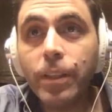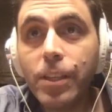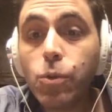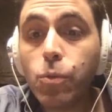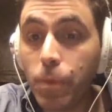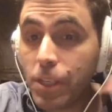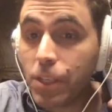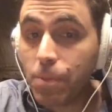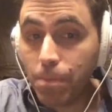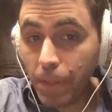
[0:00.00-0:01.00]

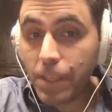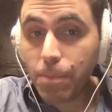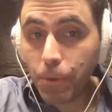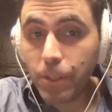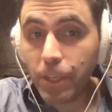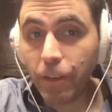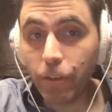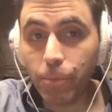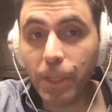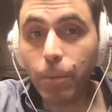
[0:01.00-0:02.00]
this
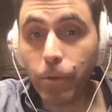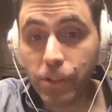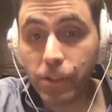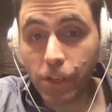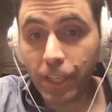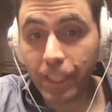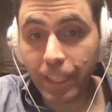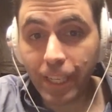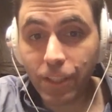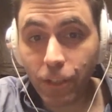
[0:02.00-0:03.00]
particular meetup was just like a
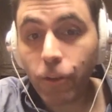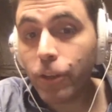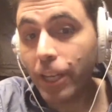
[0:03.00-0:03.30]
get to know you,